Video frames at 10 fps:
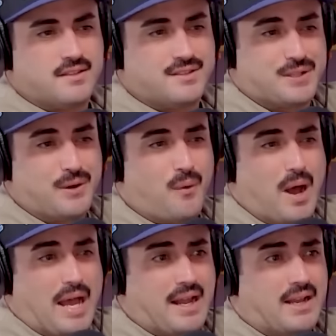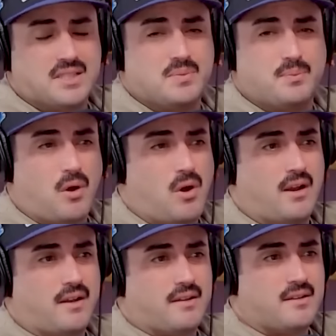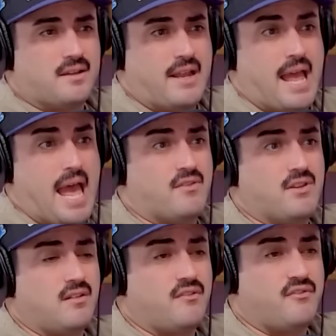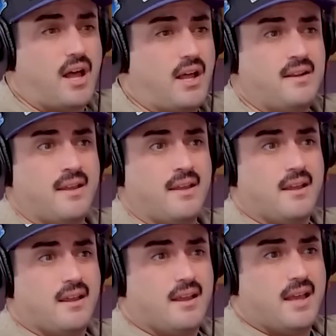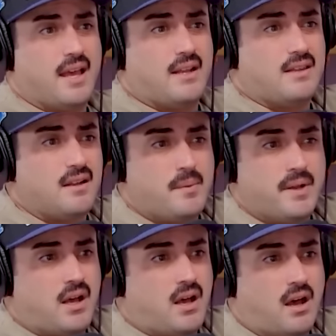so why not explore it and, and have a little fun? I think that's great. And advice. a little bit of hope.